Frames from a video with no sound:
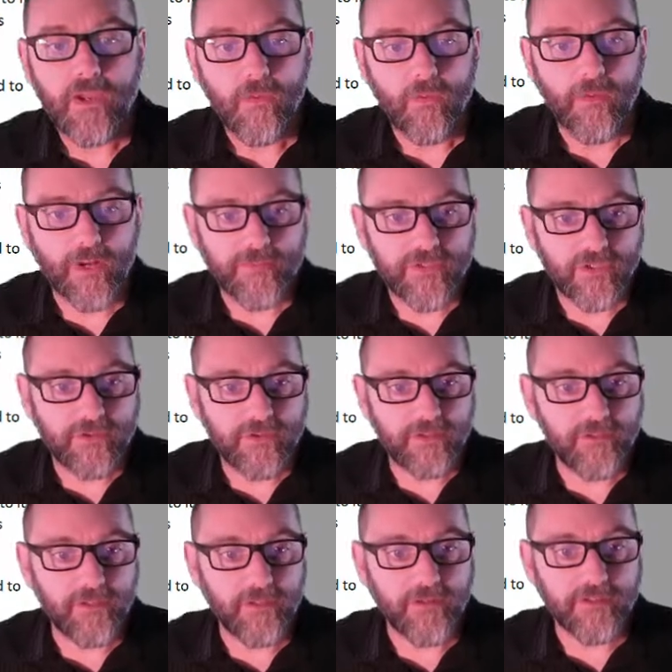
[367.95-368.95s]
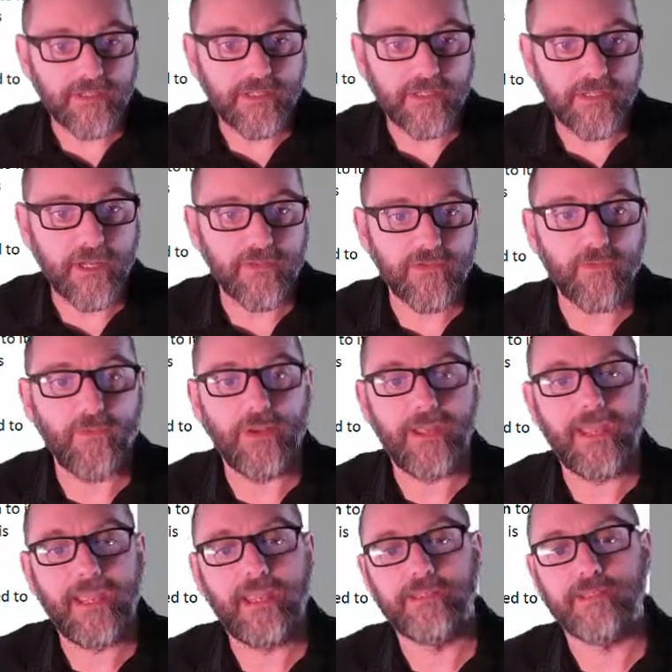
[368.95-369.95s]
What I'm showing you here is another
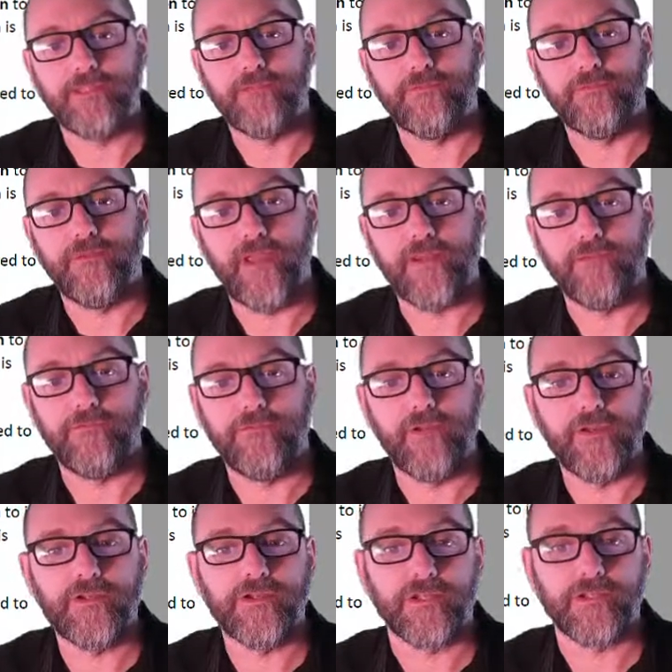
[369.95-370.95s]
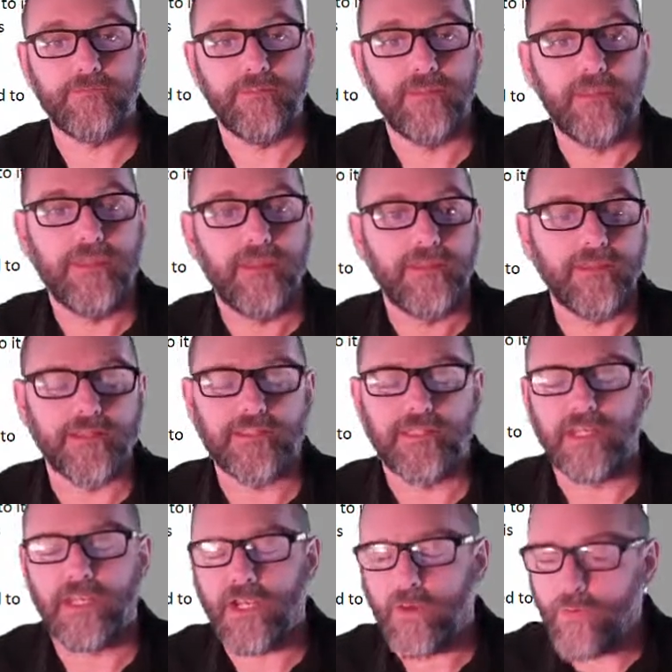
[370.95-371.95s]
way to define a function that's
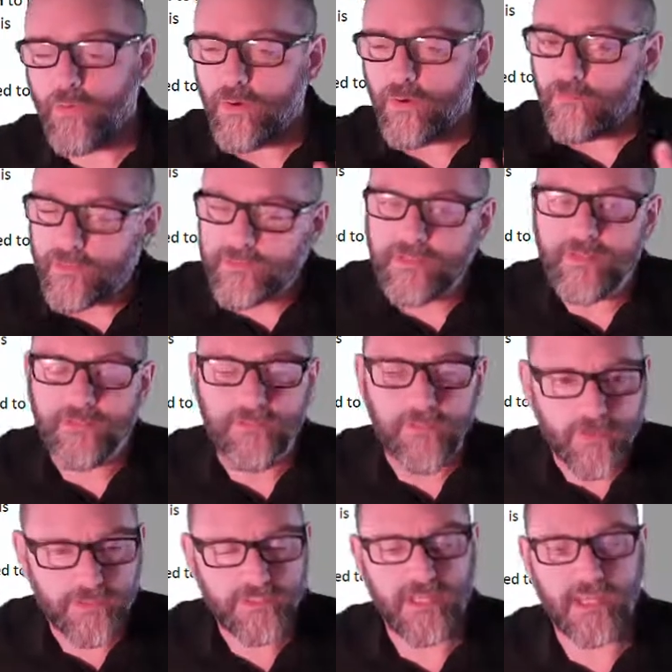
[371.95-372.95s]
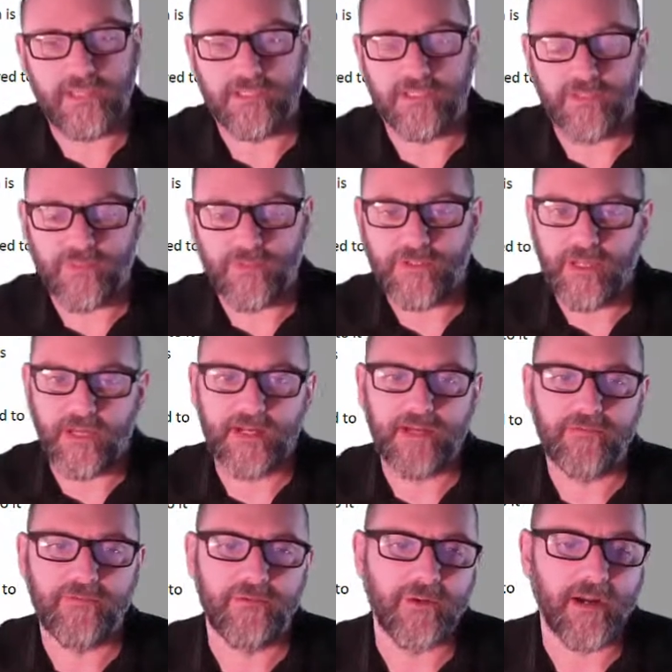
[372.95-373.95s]
equivalent in most cases, but not
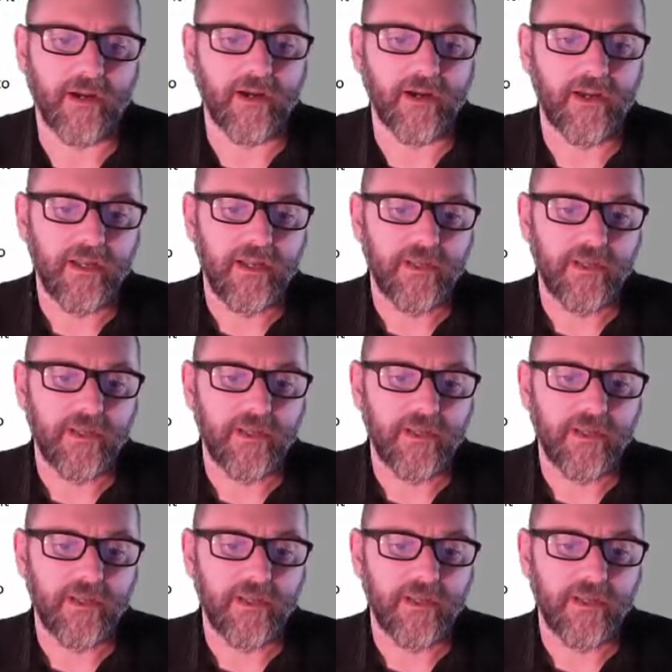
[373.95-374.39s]
everywhere,